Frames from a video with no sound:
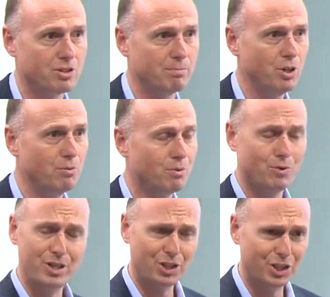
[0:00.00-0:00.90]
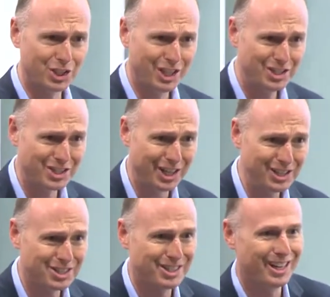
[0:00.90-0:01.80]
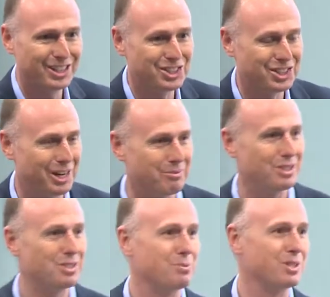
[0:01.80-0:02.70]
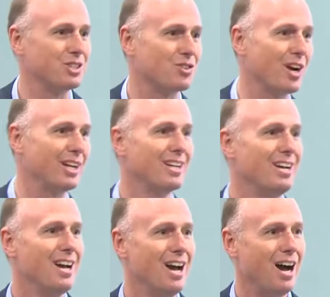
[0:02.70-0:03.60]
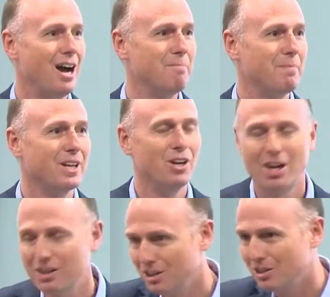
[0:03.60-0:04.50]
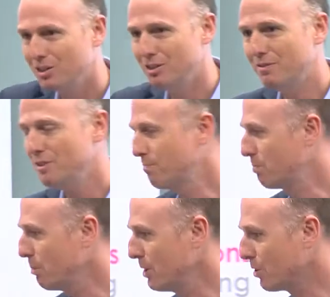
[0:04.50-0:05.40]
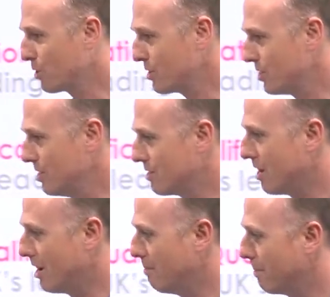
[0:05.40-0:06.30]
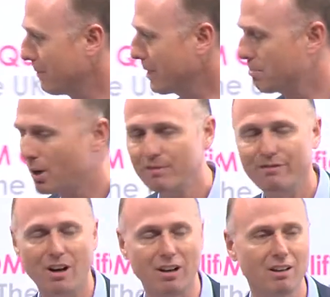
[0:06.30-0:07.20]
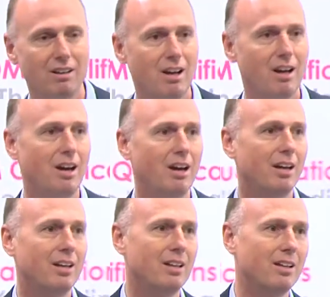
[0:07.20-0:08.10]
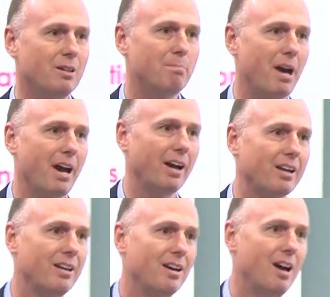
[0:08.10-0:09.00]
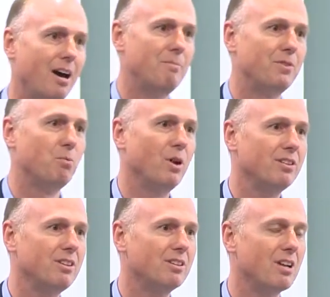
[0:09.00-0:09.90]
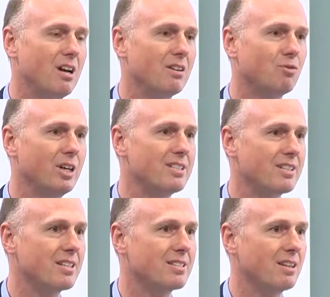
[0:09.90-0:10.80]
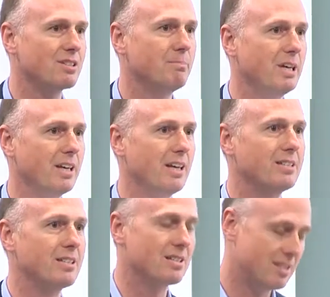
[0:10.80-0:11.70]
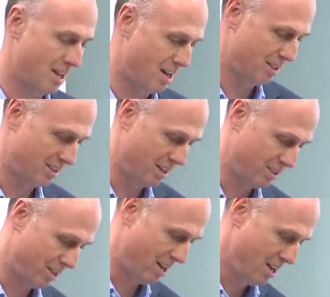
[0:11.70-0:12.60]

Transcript: new research and insights to share with us, which is great. You've probably got Chris's profile in the pack. The one thing that really stands out to me is it says,